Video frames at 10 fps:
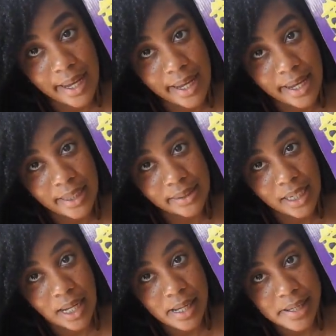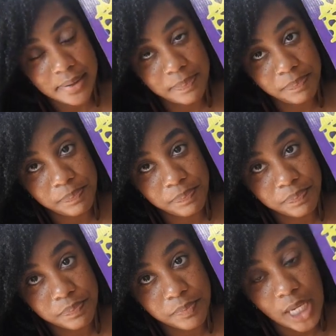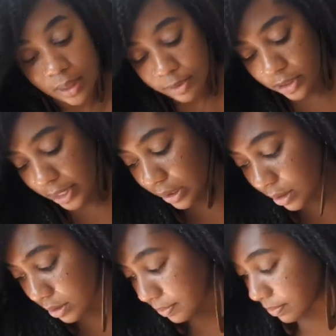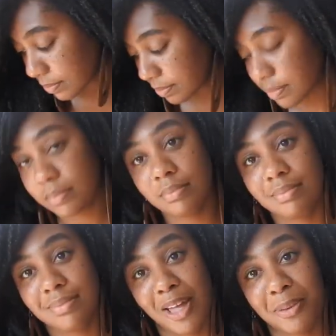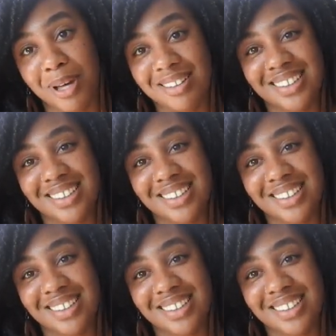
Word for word: and um, yeah, let me show you how it looks. Talk about.